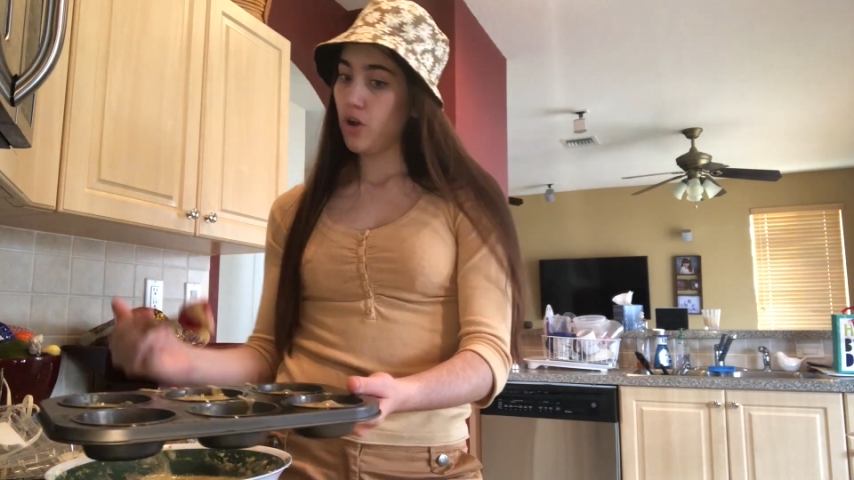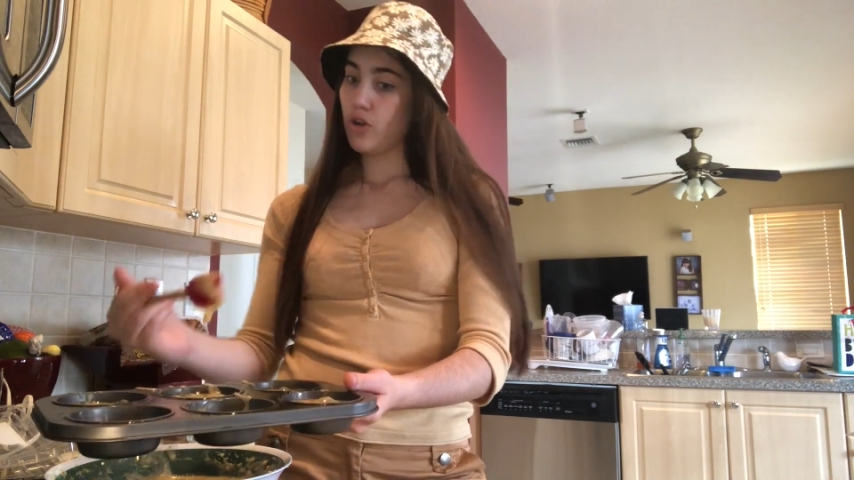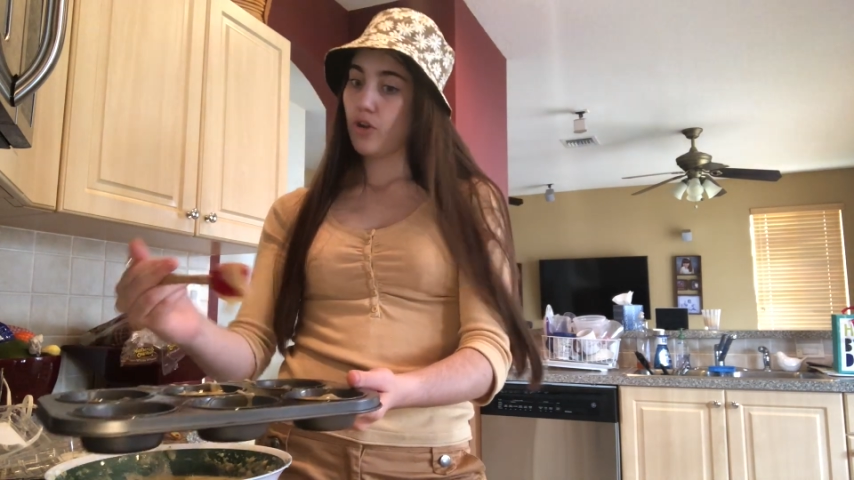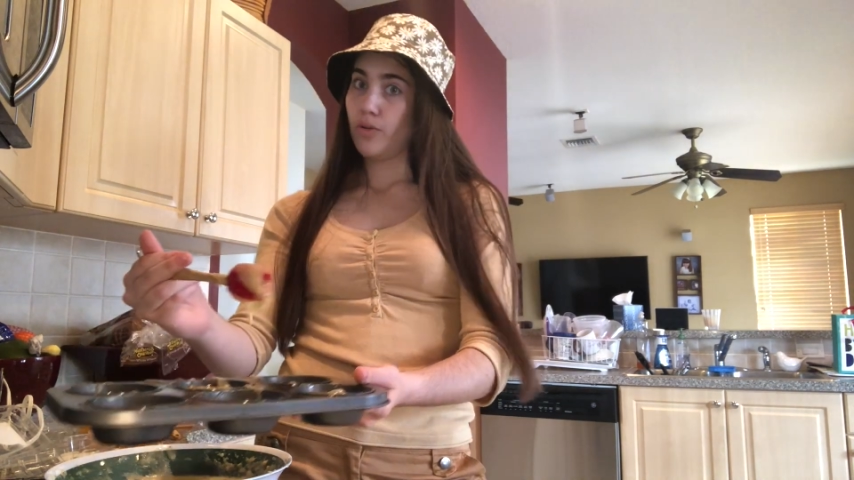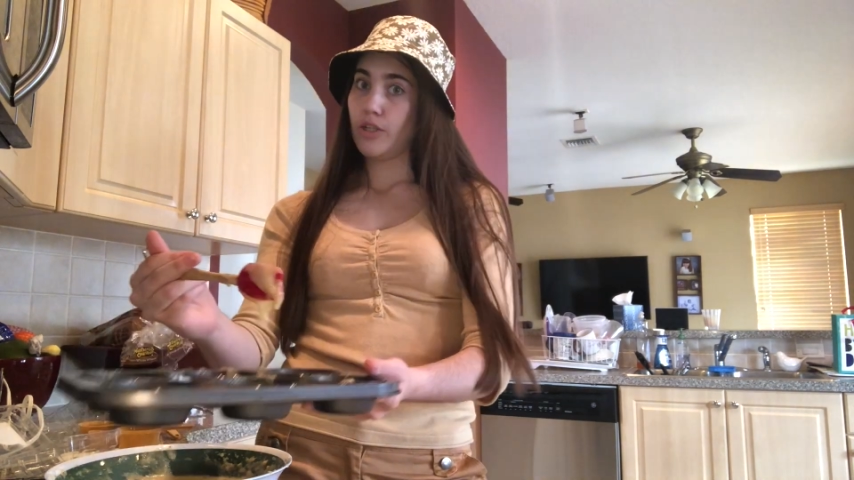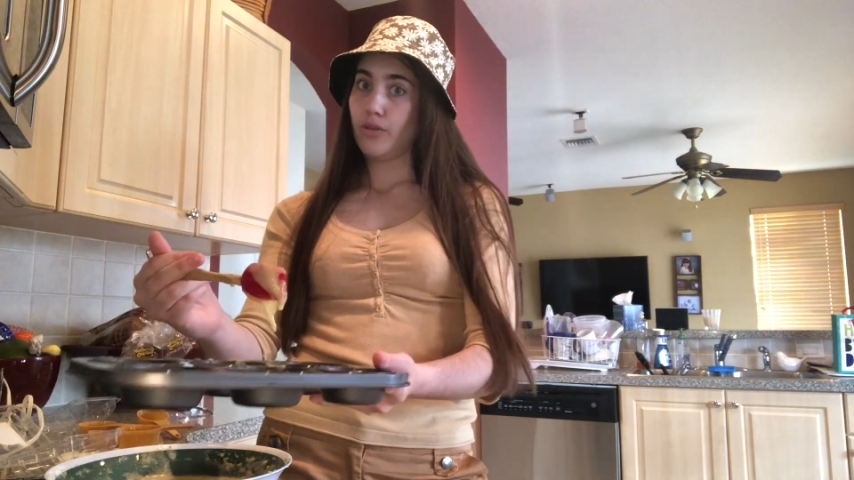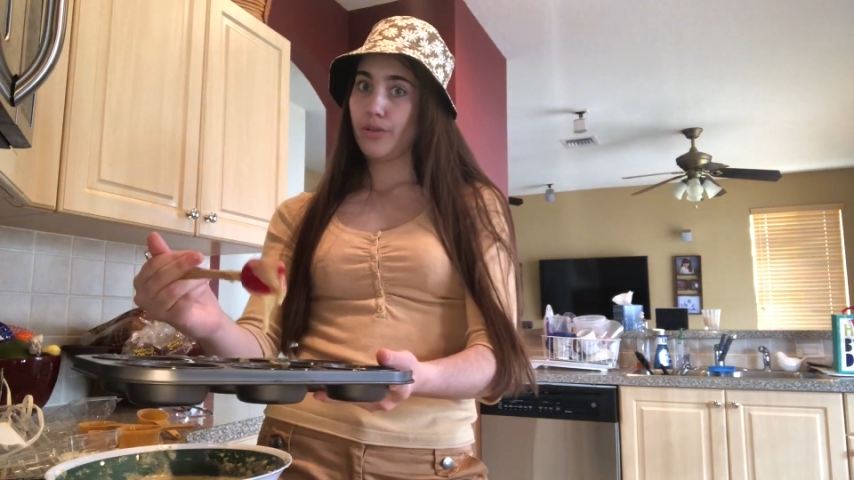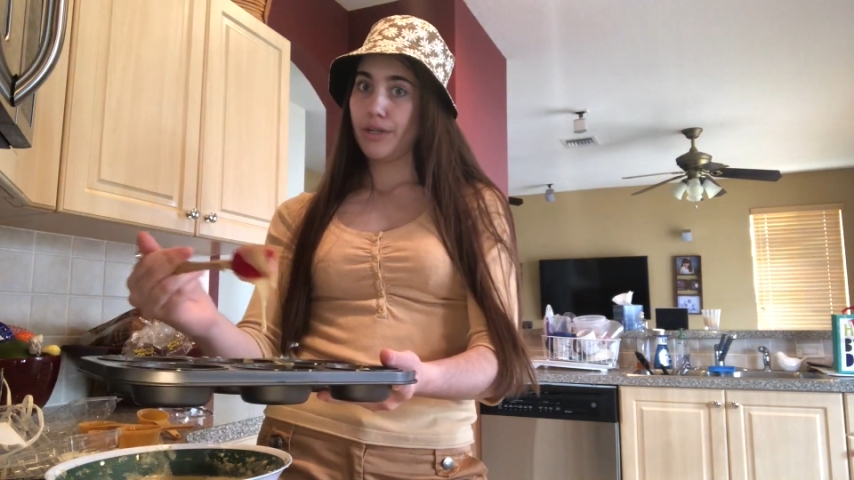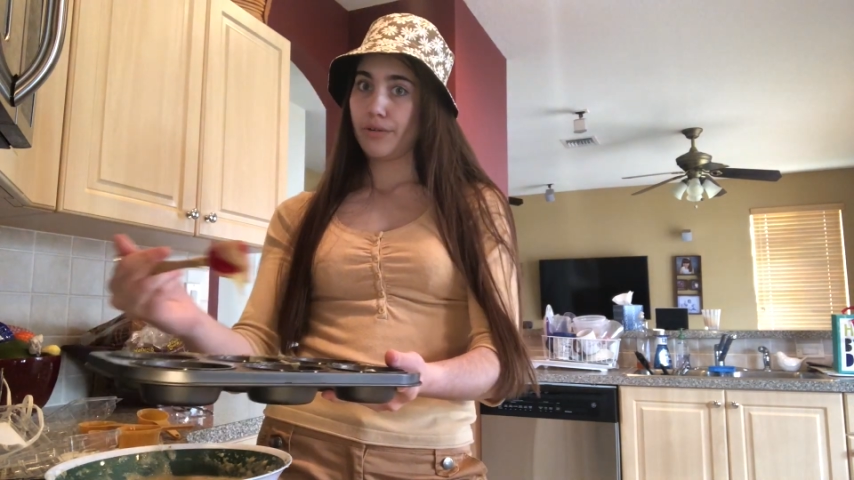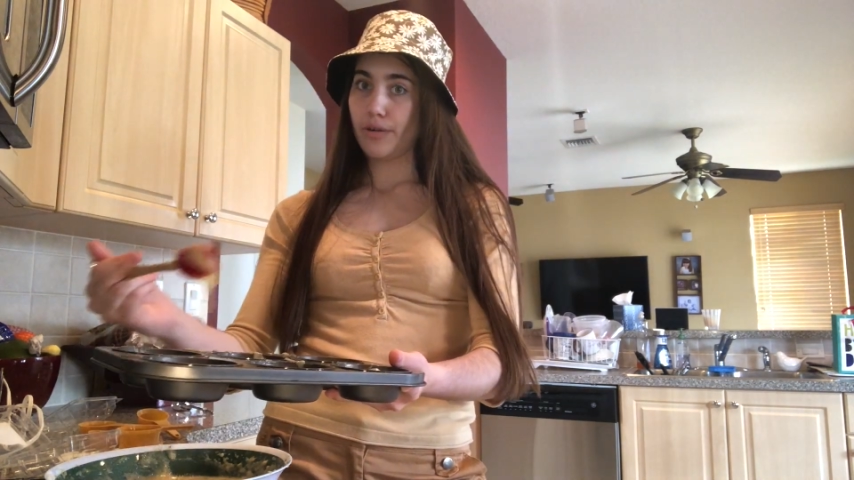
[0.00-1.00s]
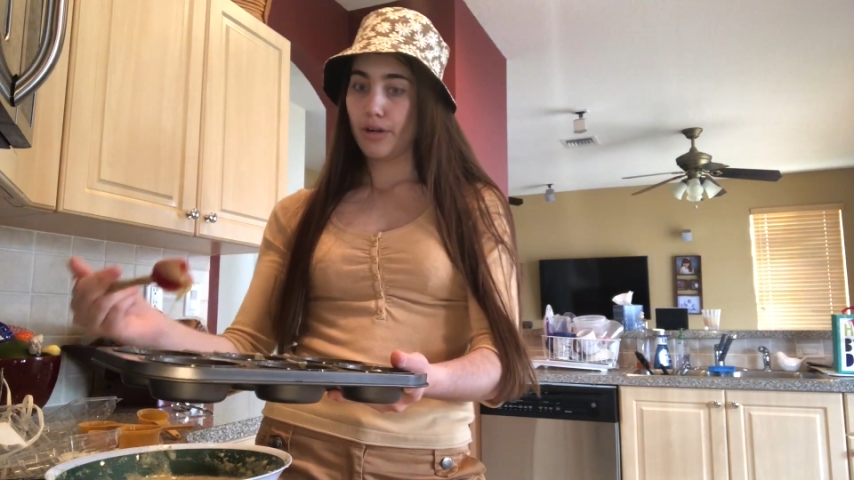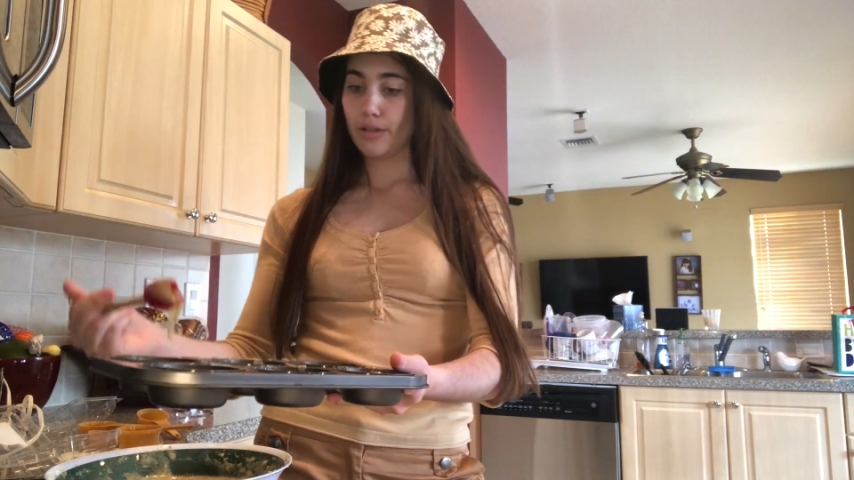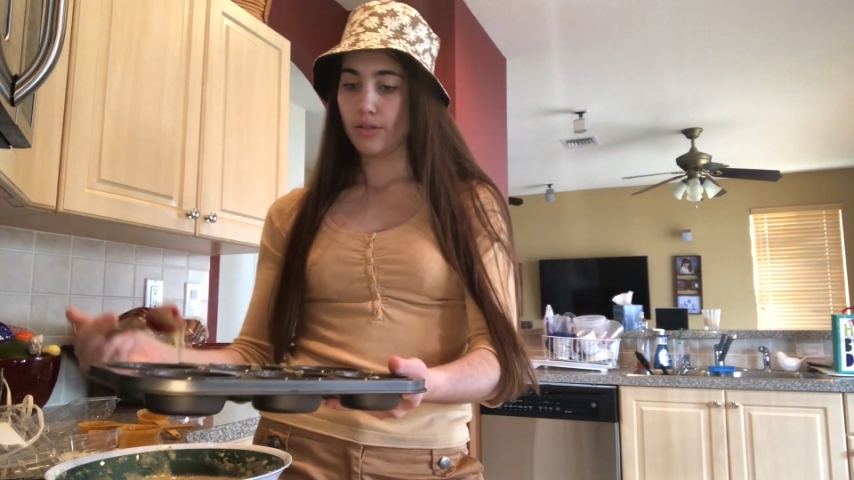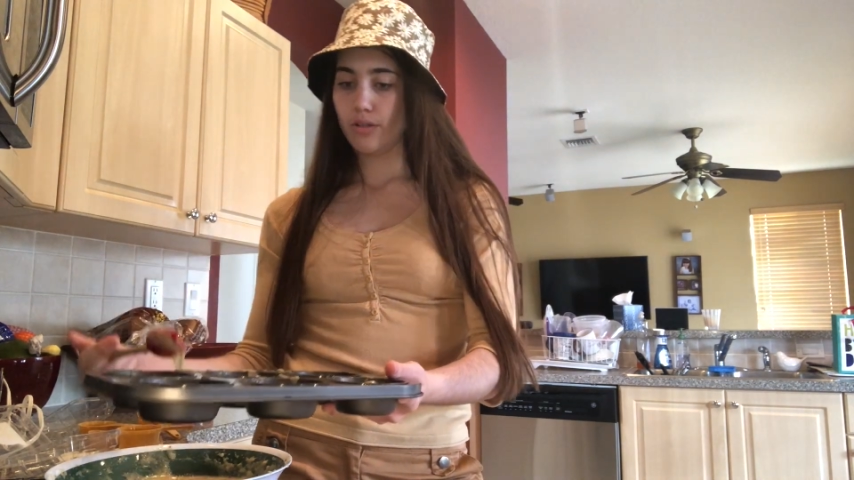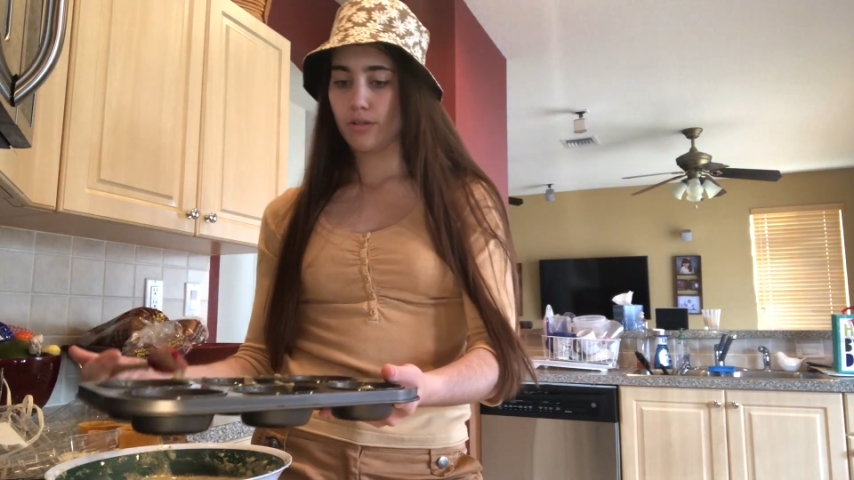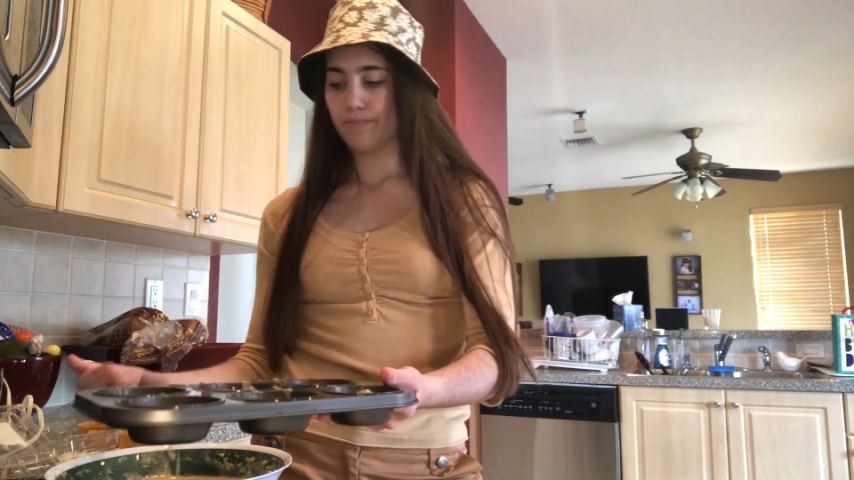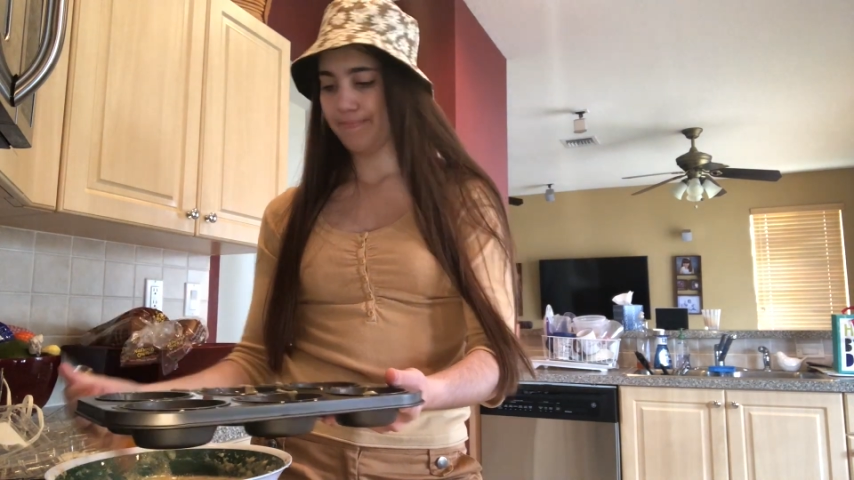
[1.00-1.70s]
going straight across. Oh,